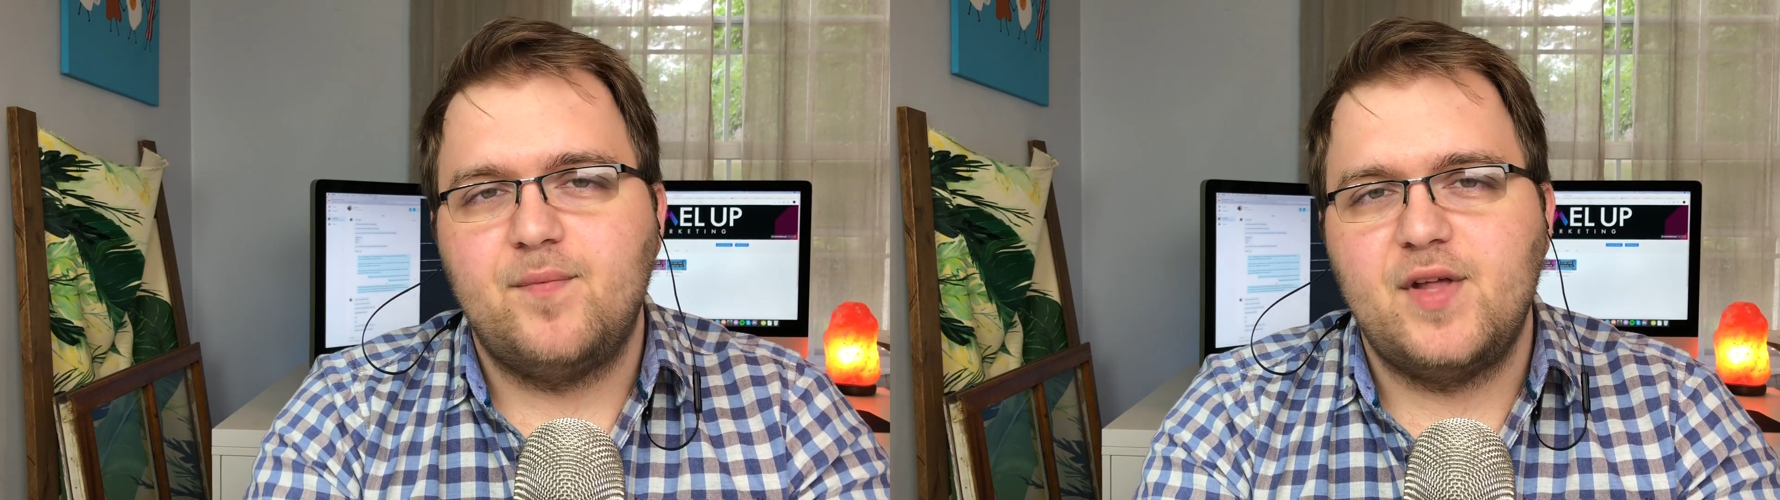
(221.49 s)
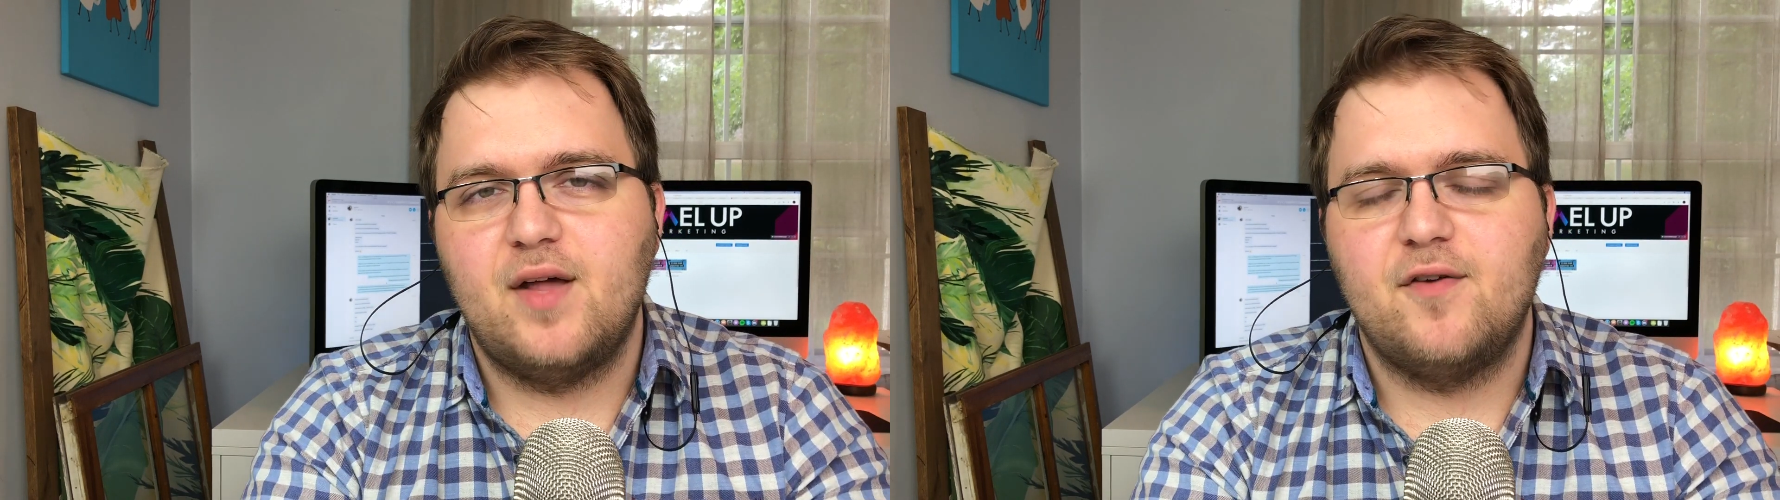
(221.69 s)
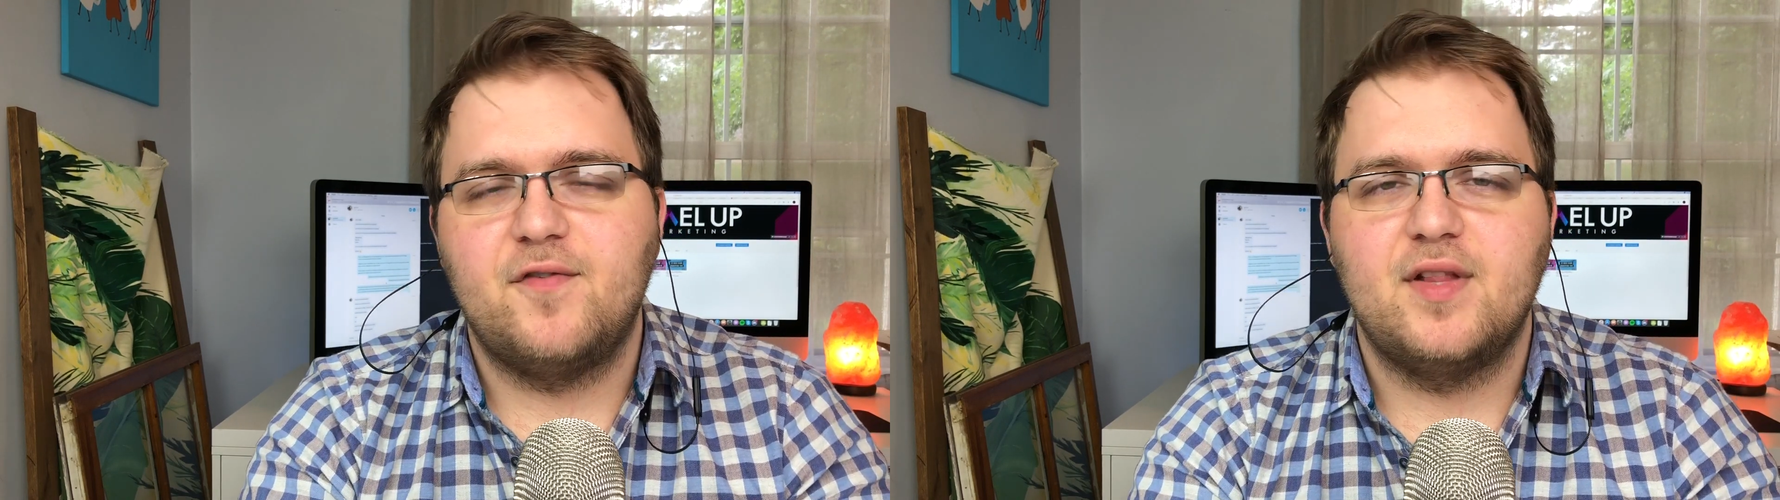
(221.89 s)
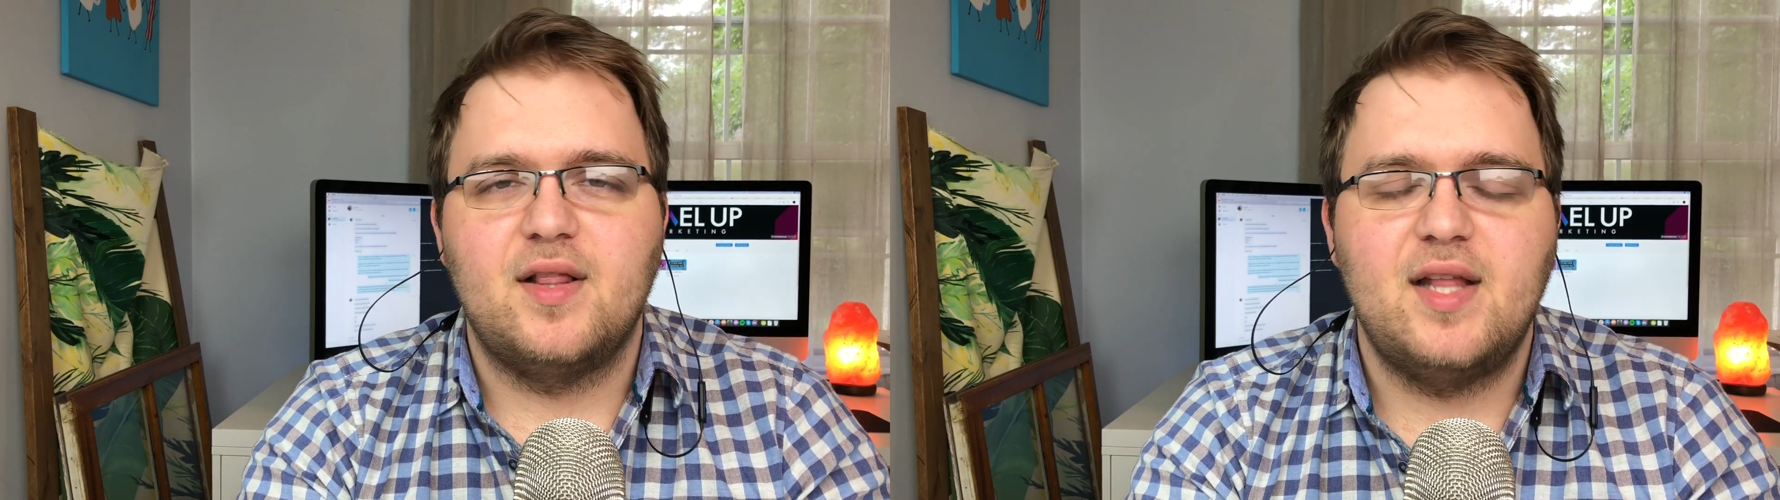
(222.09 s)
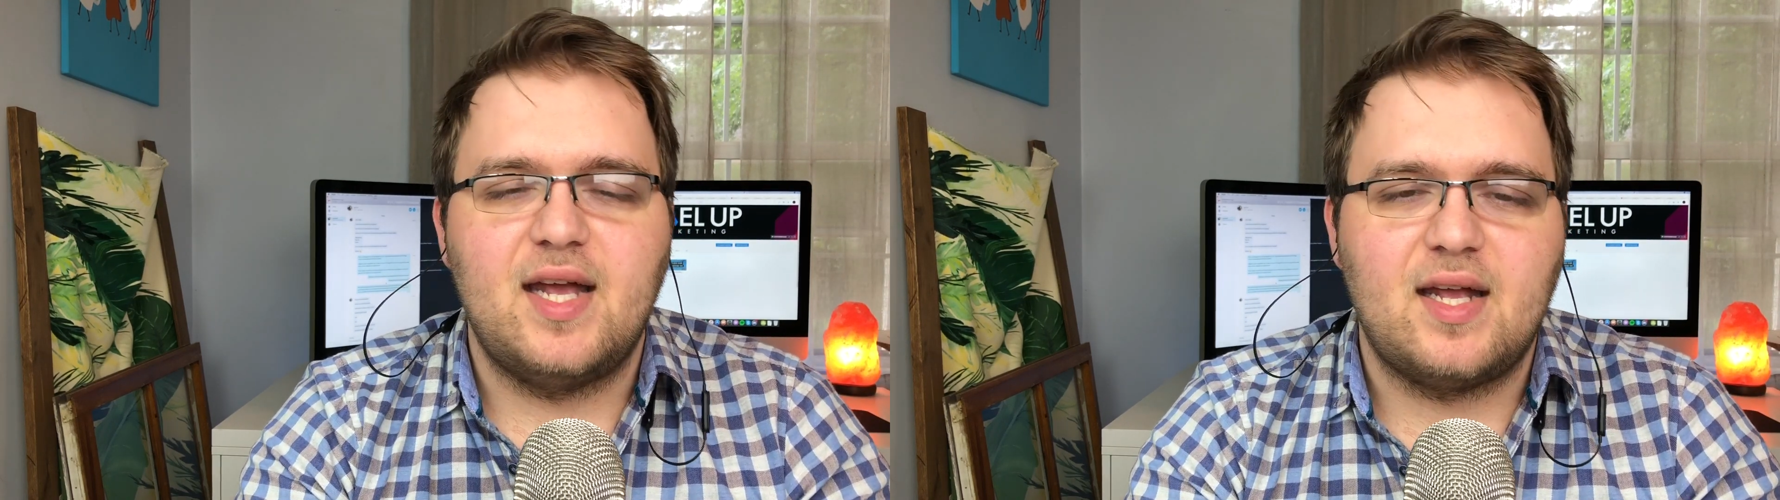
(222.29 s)
the other for the
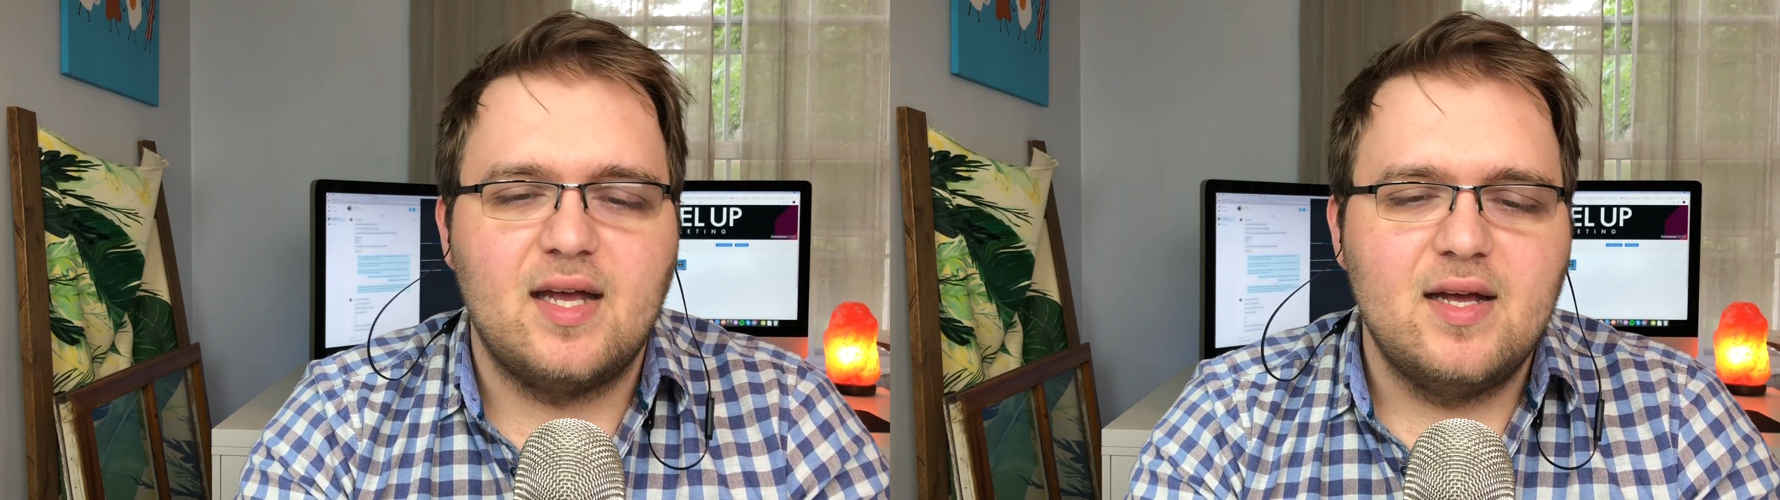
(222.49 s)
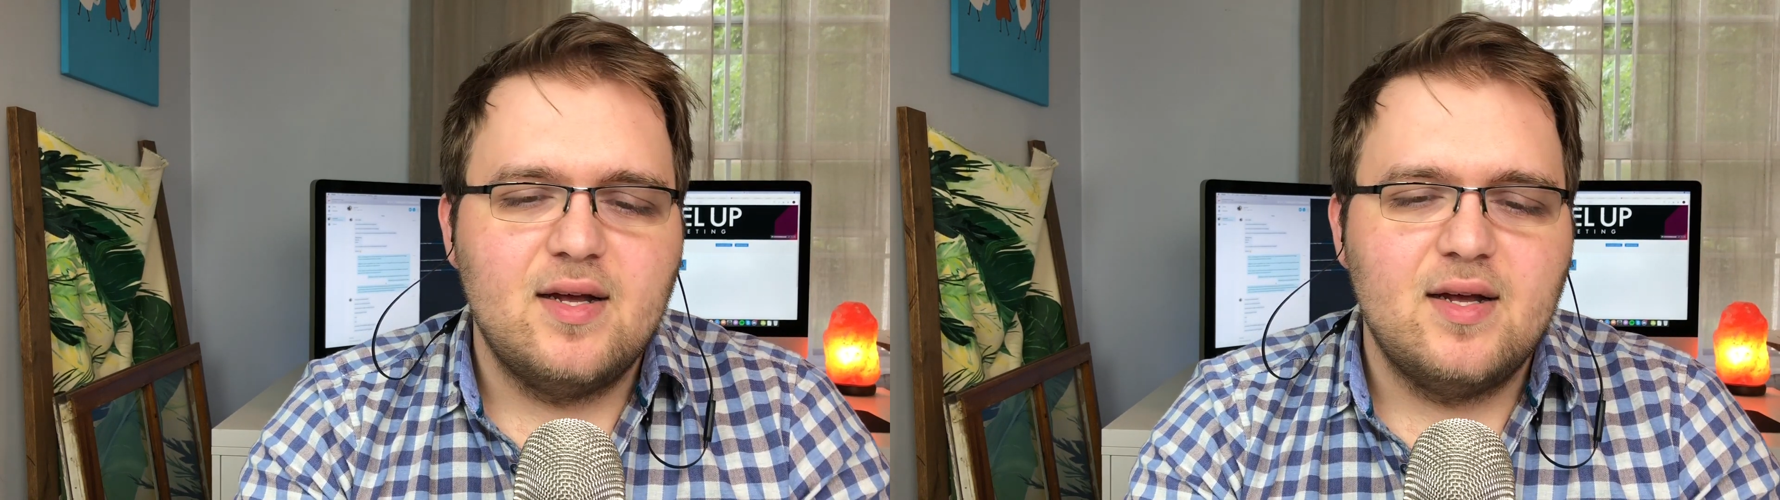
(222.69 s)
link.